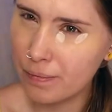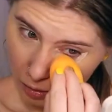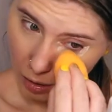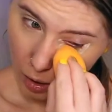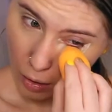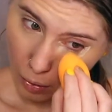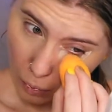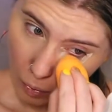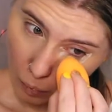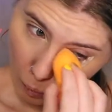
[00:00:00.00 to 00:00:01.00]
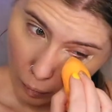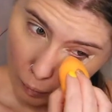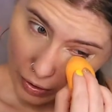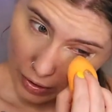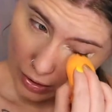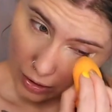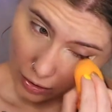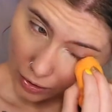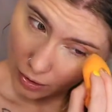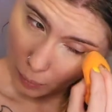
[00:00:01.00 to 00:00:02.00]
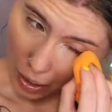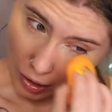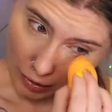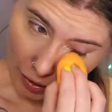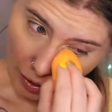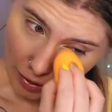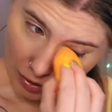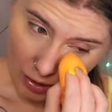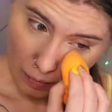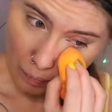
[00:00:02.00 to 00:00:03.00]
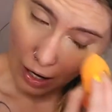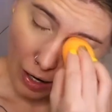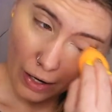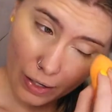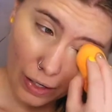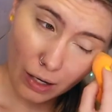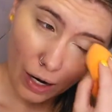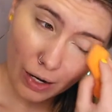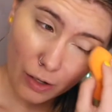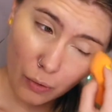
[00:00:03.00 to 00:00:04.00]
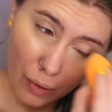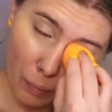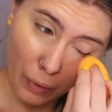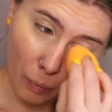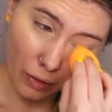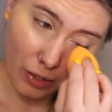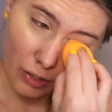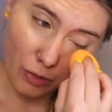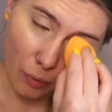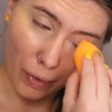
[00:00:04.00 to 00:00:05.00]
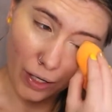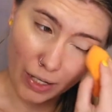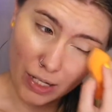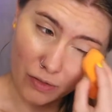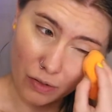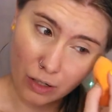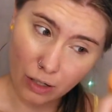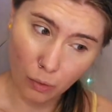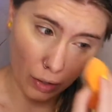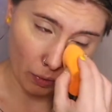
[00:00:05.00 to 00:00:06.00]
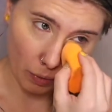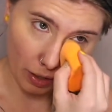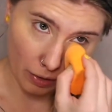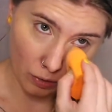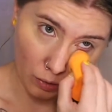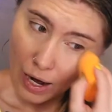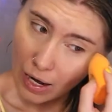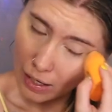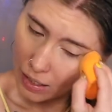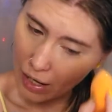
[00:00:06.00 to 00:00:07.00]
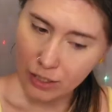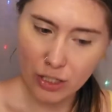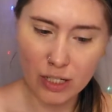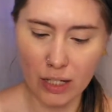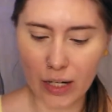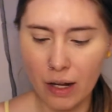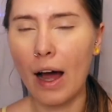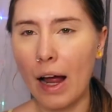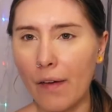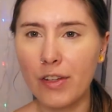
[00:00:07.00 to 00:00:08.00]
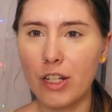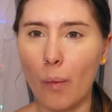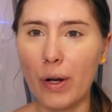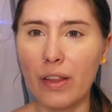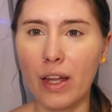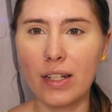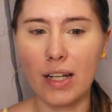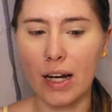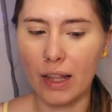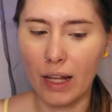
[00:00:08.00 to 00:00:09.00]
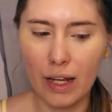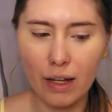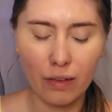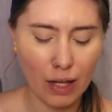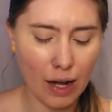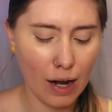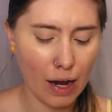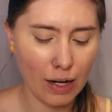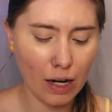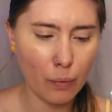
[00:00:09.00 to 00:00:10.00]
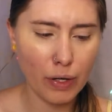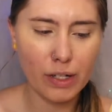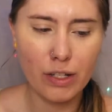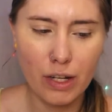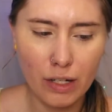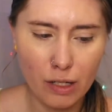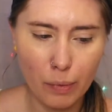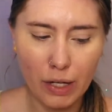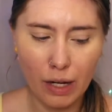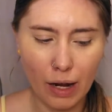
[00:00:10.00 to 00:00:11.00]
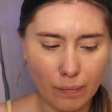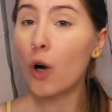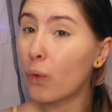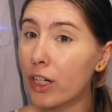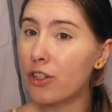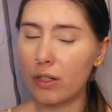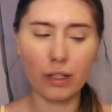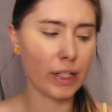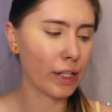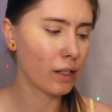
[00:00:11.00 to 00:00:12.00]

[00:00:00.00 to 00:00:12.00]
So when we started the podcast, I knew I've been wanting to do a podcast for quite a while, and I just like, I have so many things that I like that I kind of wanted it to be originally